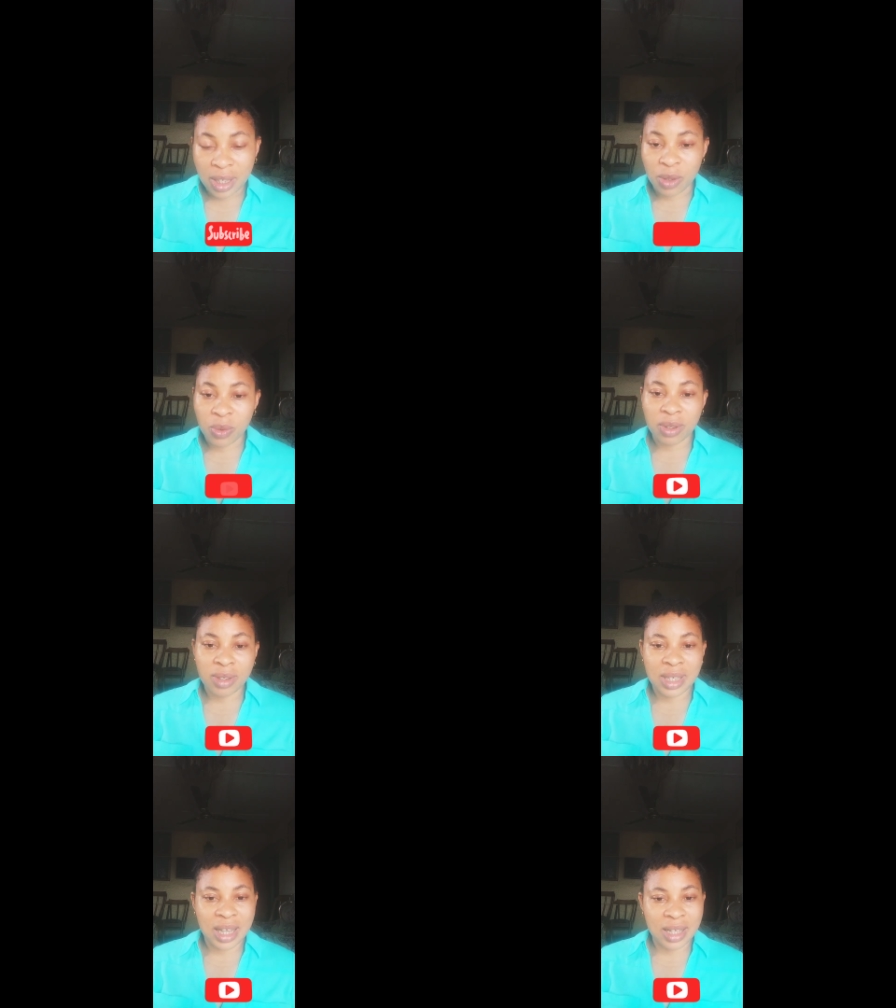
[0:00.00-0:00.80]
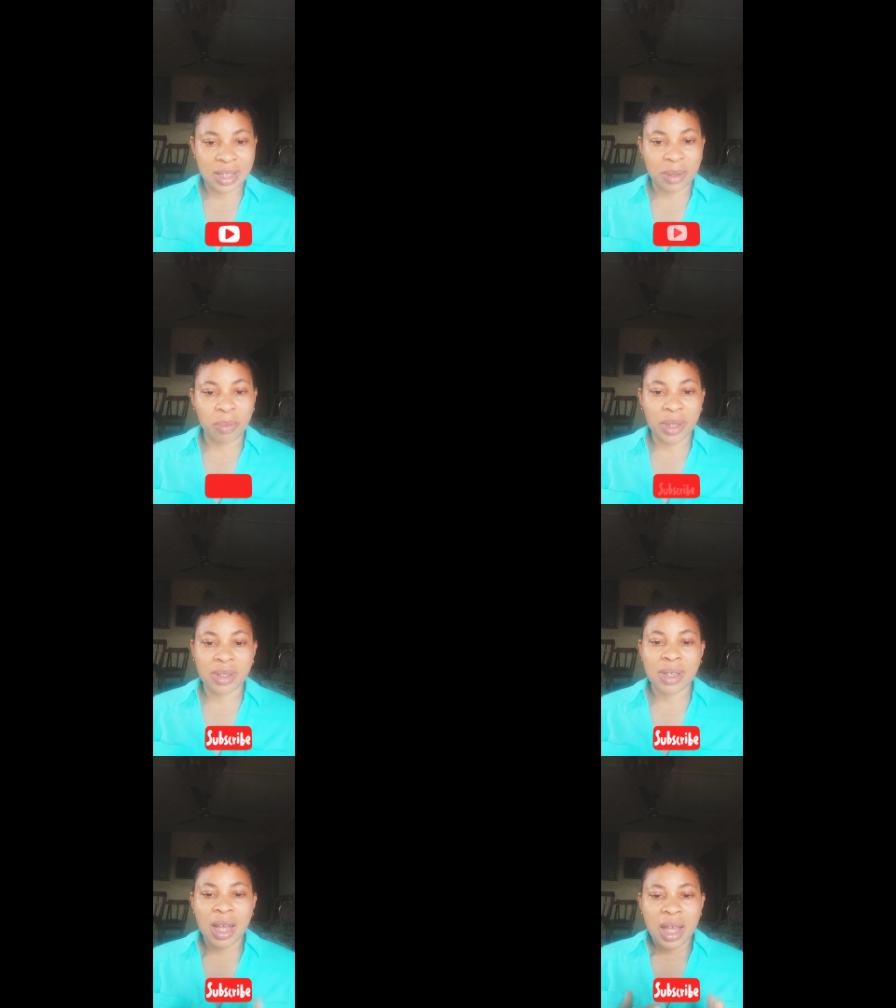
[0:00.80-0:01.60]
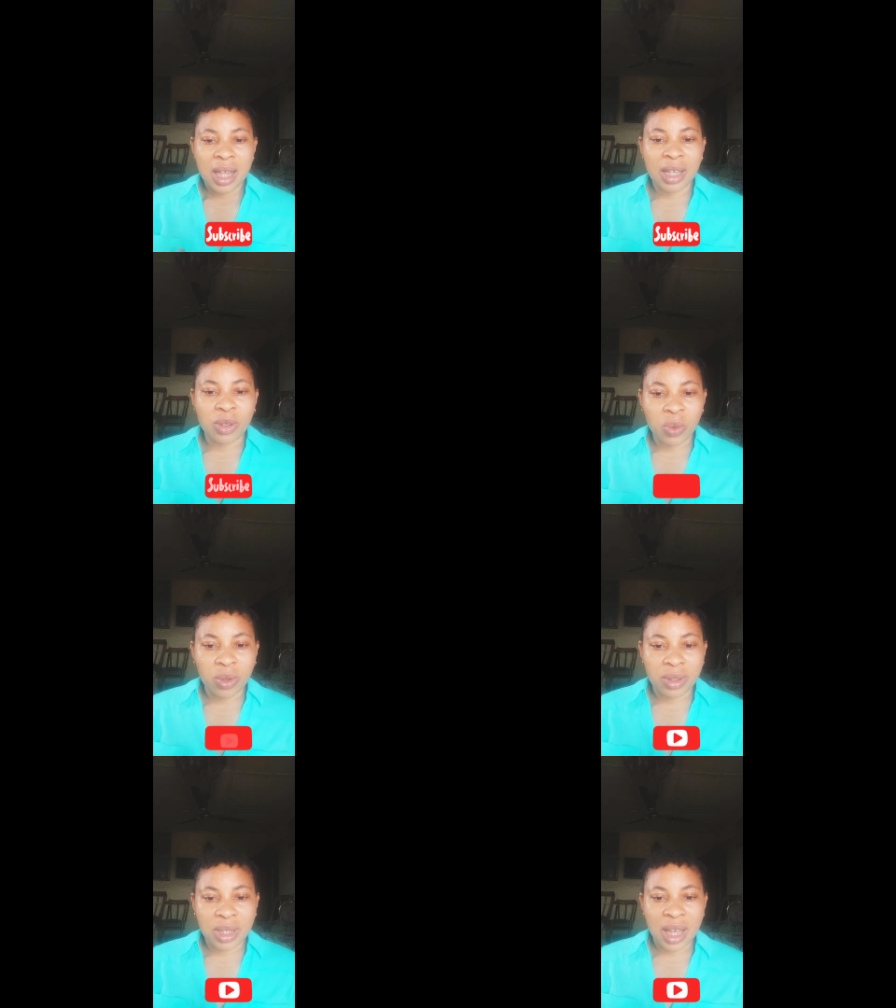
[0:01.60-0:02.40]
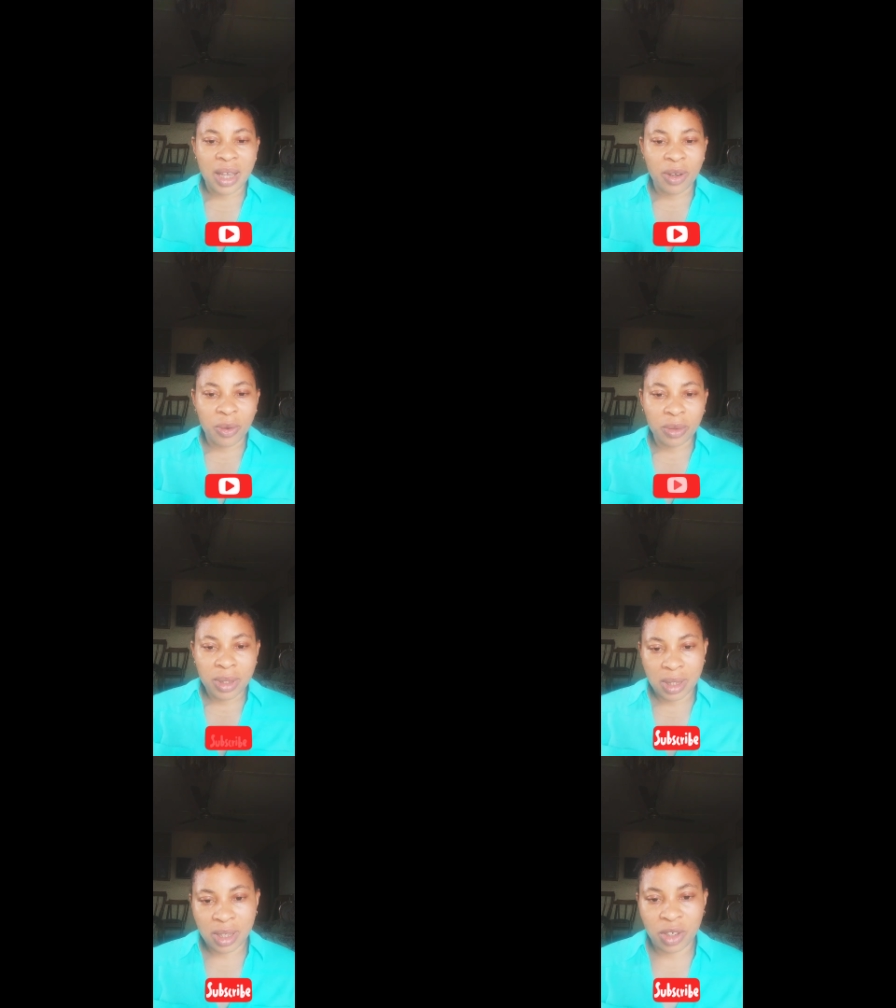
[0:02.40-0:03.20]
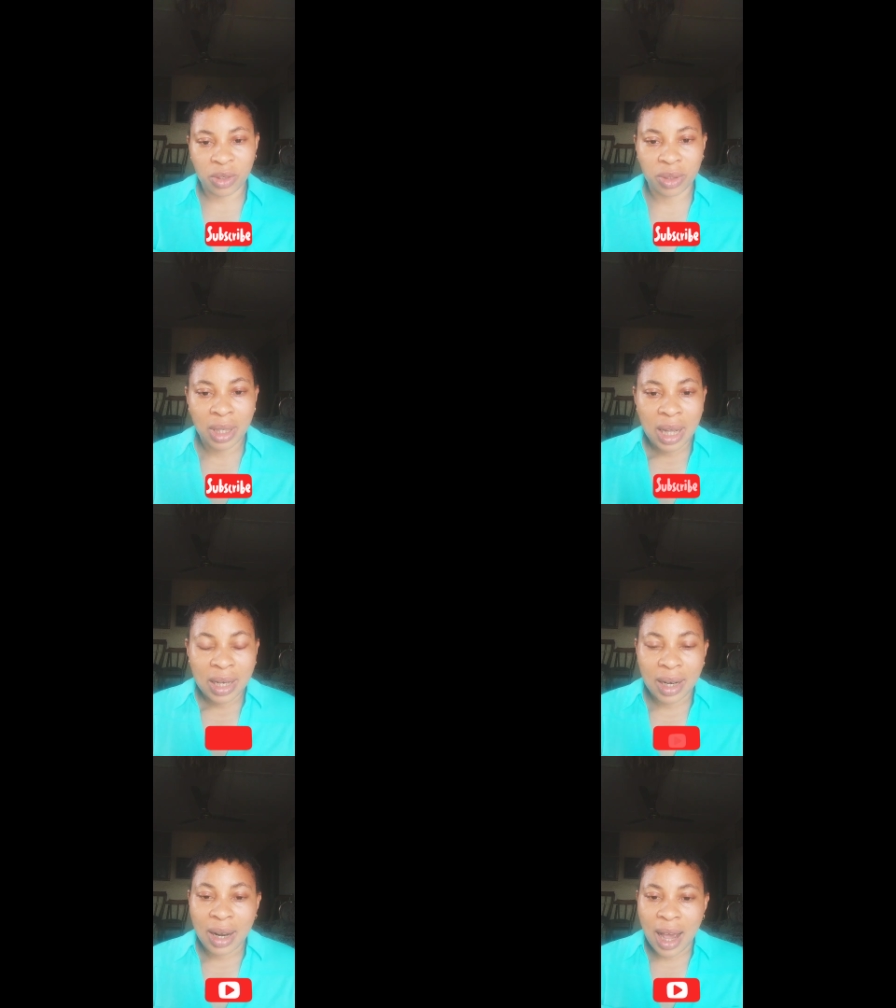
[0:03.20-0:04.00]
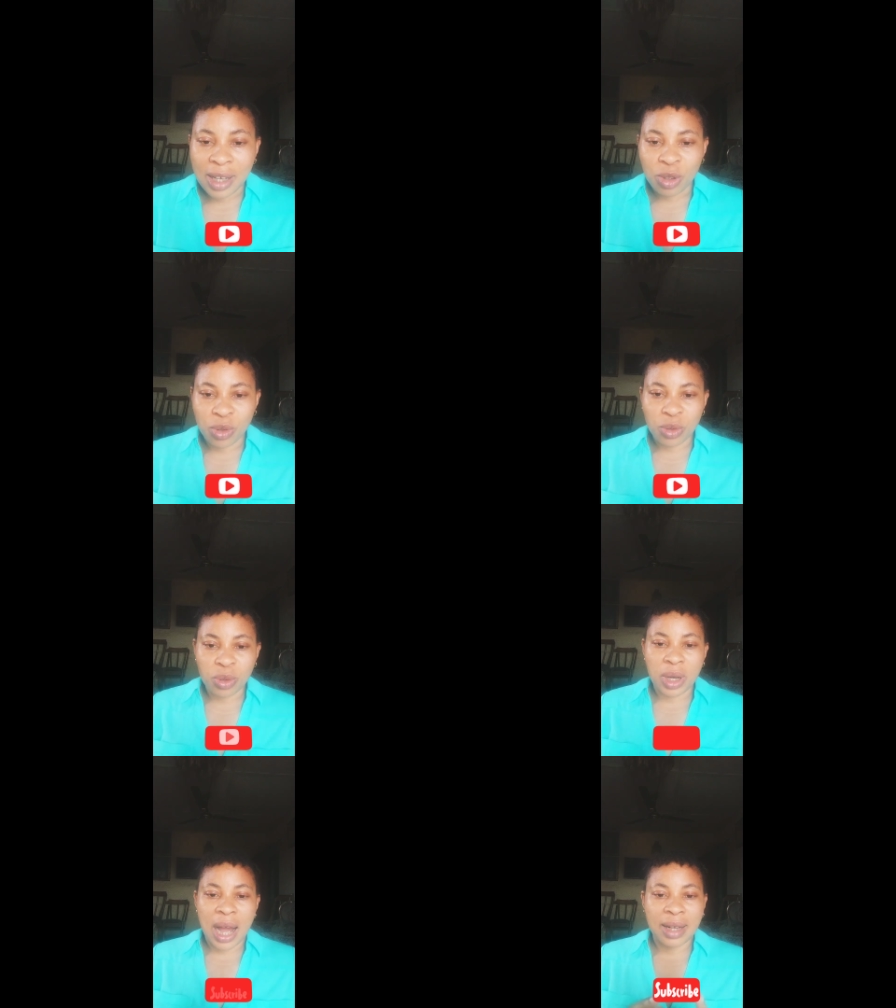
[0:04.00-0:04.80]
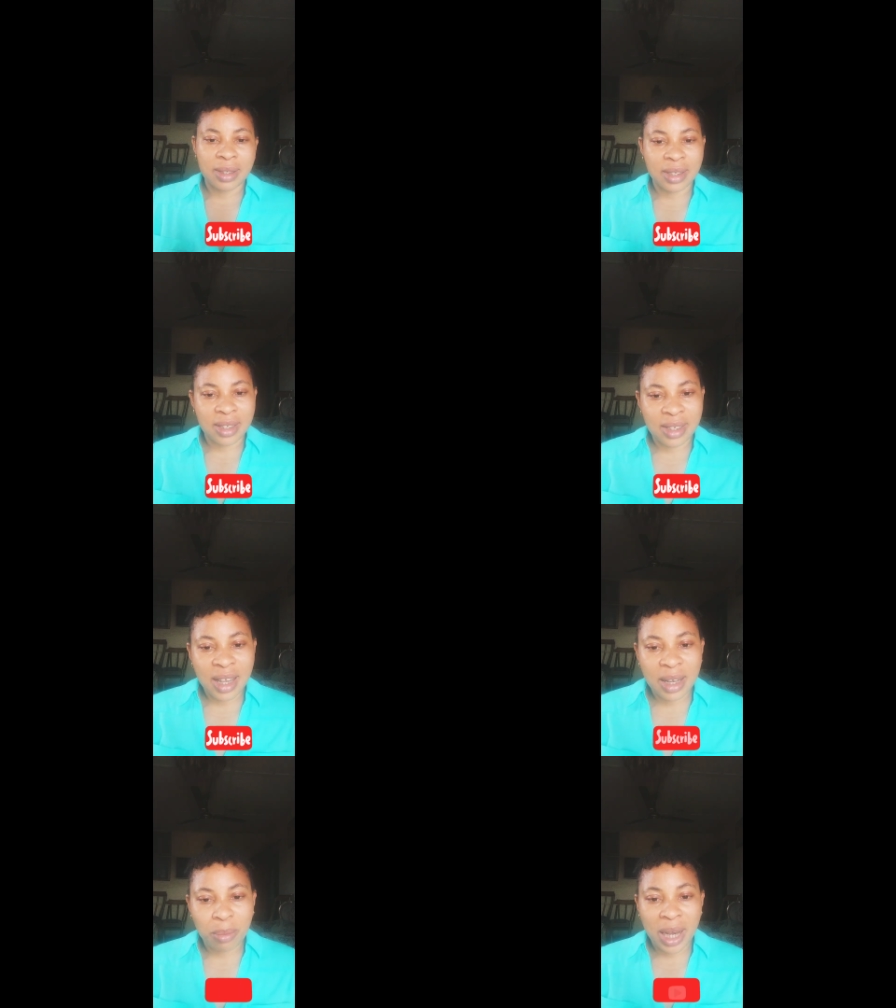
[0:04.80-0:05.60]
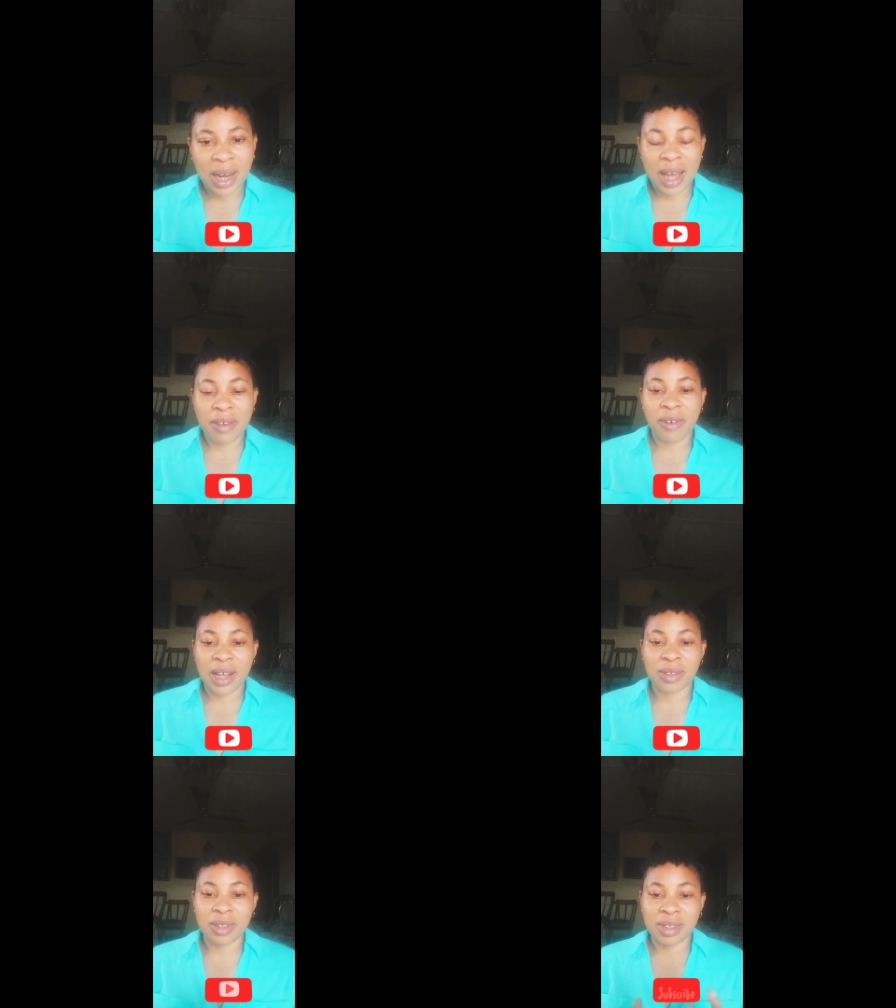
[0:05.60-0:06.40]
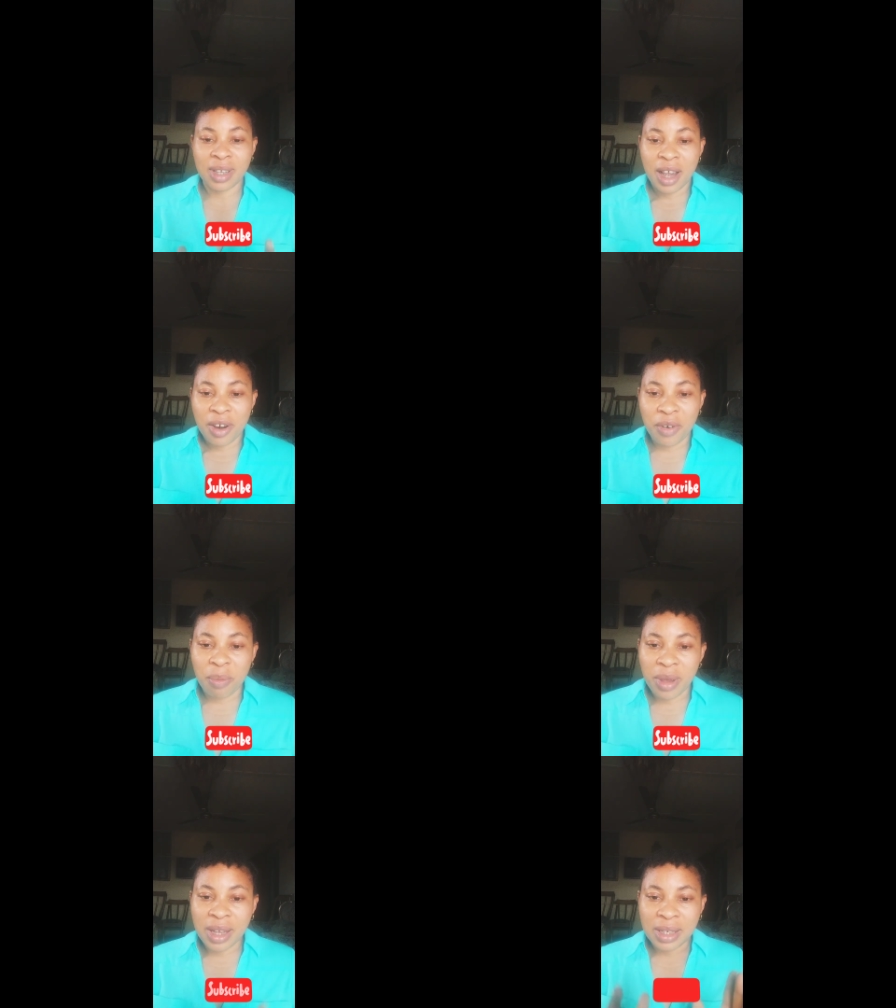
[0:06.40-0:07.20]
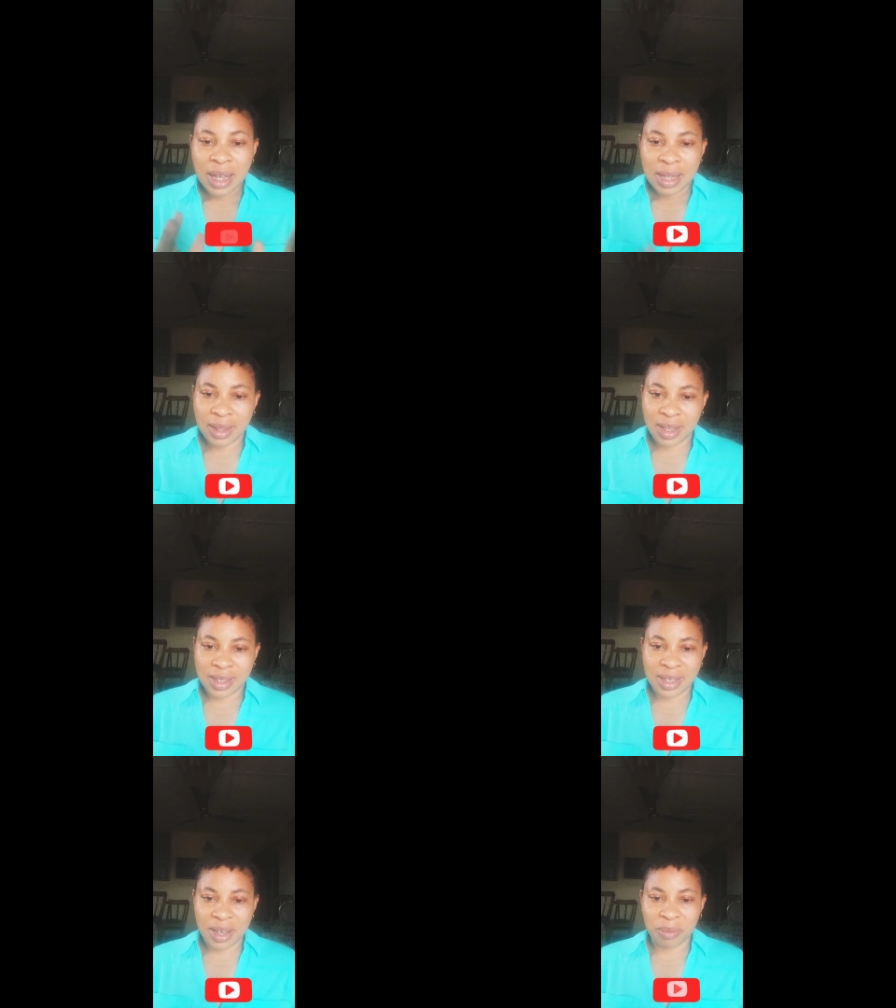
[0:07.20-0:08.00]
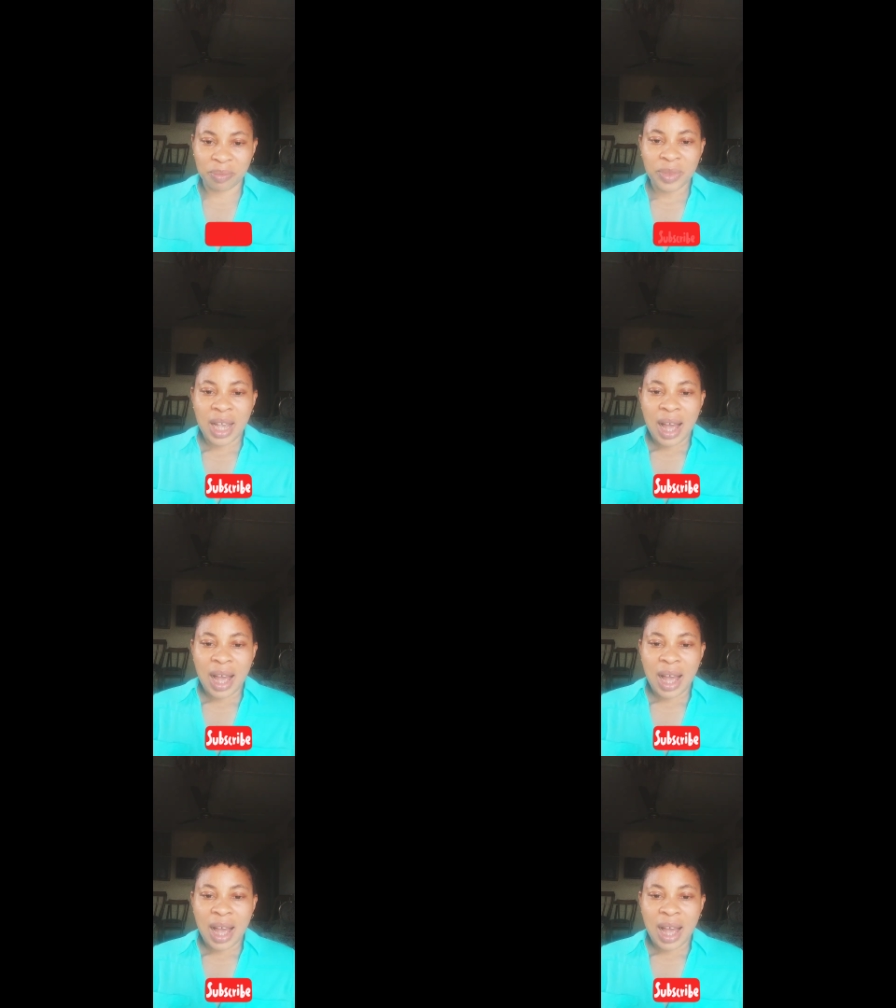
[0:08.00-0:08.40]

It wasn't easy, but it was a good decision that I took, and since then, my life hasn't remained the same.